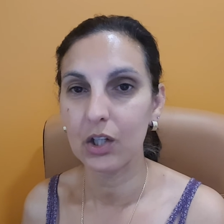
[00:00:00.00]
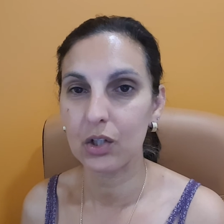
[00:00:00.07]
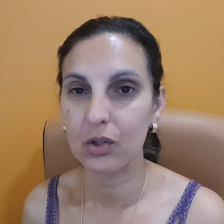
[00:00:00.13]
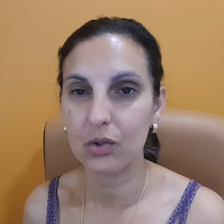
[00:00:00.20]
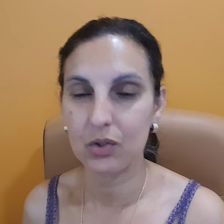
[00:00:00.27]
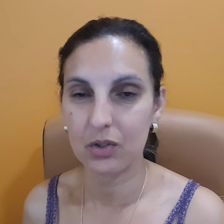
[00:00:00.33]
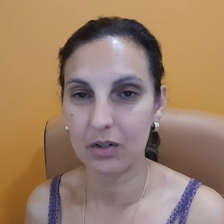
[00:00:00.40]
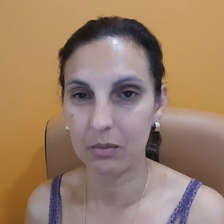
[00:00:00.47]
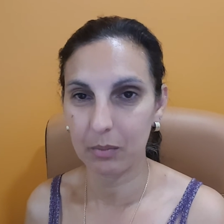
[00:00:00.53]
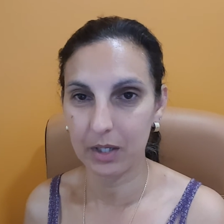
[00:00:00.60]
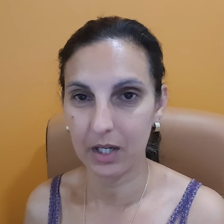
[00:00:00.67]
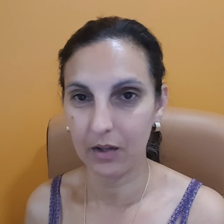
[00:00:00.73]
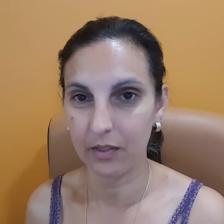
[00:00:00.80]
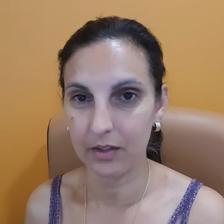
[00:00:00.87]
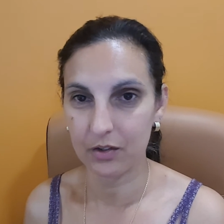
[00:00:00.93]
You shouldn't be
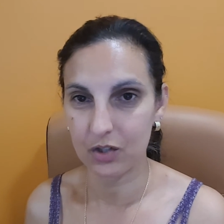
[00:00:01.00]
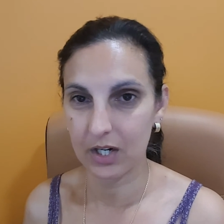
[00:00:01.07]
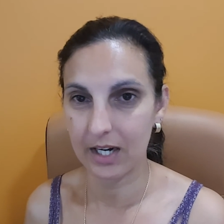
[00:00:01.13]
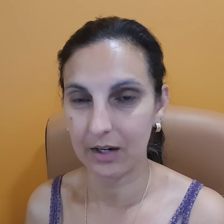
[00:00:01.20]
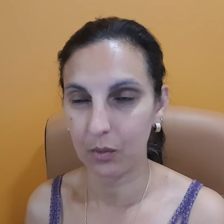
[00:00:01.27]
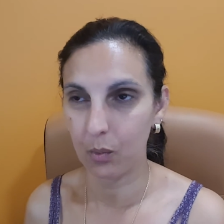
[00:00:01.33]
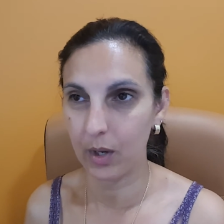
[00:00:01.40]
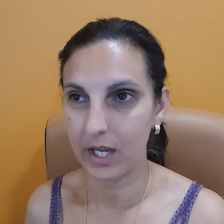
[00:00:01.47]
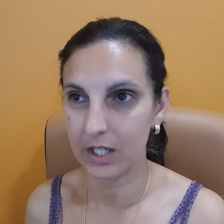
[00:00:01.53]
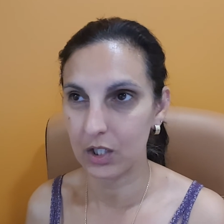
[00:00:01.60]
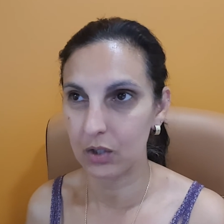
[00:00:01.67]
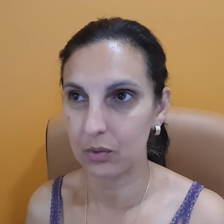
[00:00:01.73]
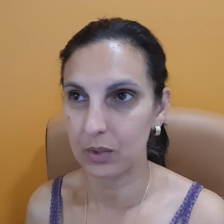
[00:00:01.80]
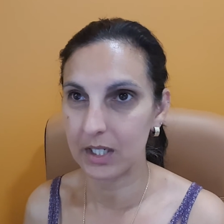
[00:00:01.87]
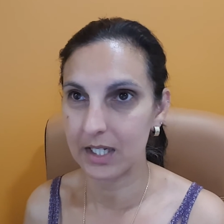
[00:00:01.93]
on the track where
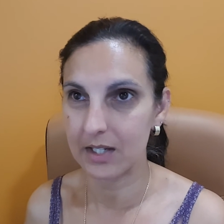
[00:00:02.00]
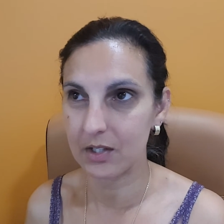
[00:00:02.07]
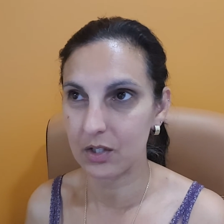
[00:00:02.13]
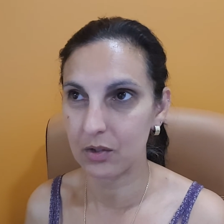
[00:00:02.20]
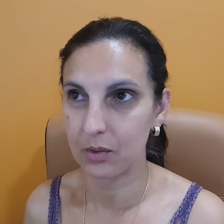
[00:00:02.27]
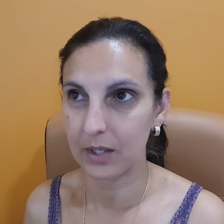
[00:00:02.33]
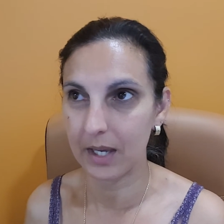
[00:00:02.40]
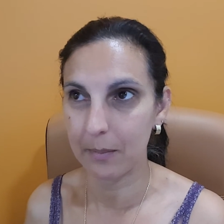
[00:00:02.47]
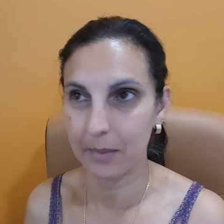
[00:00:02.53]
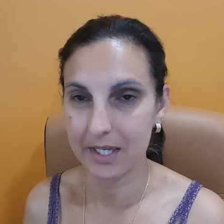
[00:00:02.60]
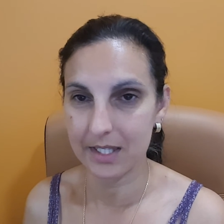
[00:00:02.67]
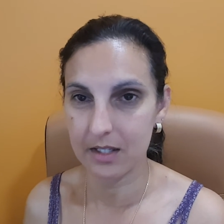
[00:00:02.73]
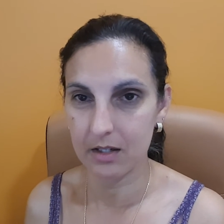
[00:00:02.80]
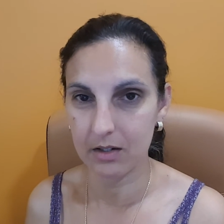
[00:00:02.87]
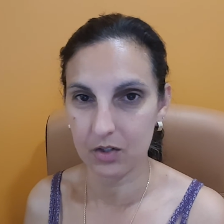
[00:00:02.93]
you need to get
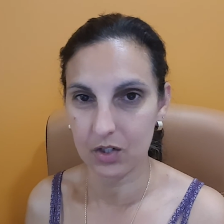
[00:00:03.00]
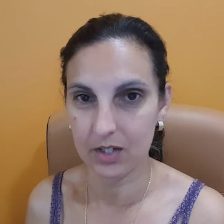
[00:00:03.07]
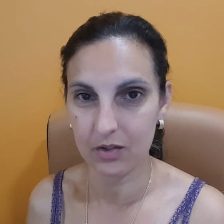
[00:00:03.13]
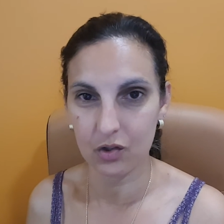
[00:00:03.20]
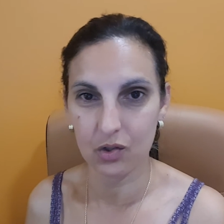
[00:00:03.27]
massages.